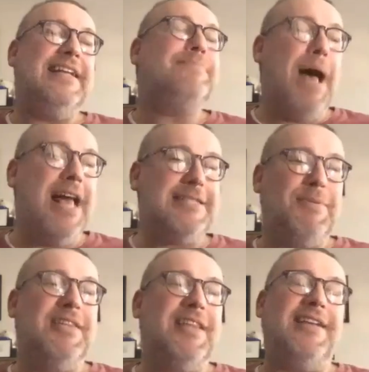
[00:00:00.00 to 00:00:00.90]

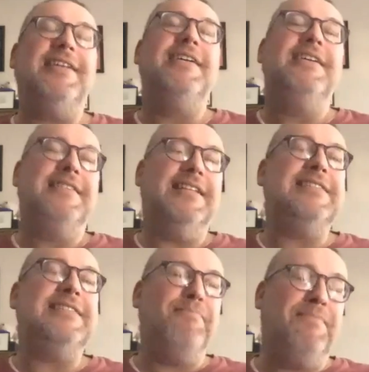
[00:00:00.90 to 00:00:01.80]
possible that that
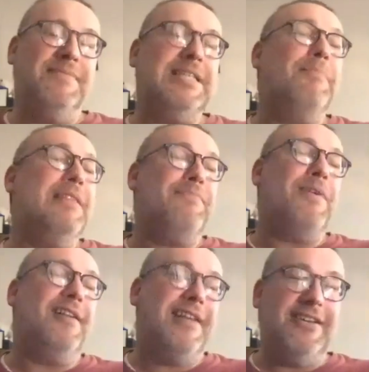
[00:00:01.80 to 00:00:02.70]
some some of the
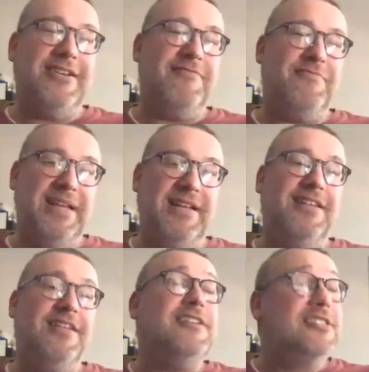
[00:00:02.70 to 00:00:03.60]
party could have been
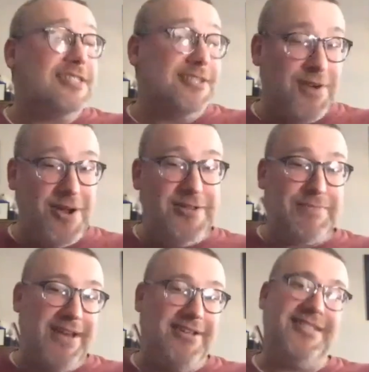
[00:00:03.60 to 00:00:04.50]
allergic to rose
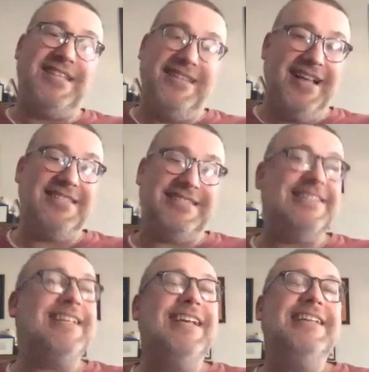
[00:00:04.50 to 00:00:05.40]
petals, and thus
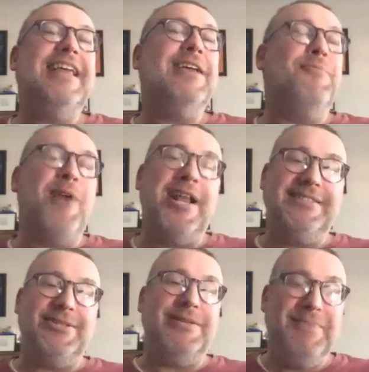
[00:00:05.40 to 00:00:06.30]
they went
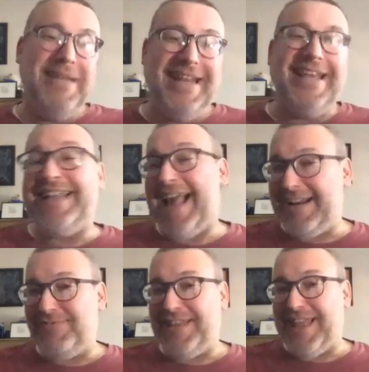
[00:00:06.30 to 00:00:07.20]
into immediate
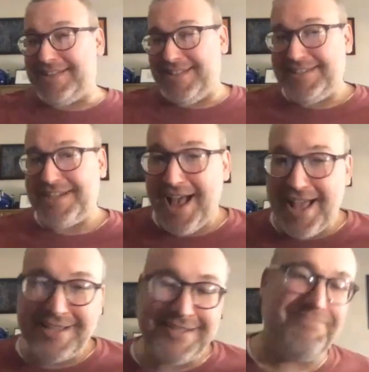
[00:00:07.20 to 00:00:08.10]
anaphylactic
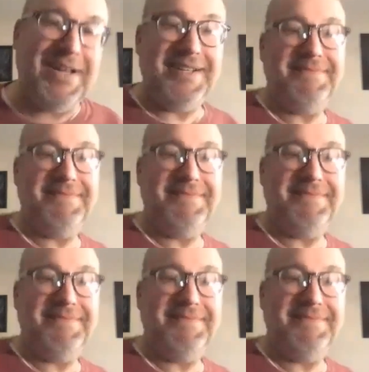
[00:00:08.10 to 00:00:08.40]
shock. But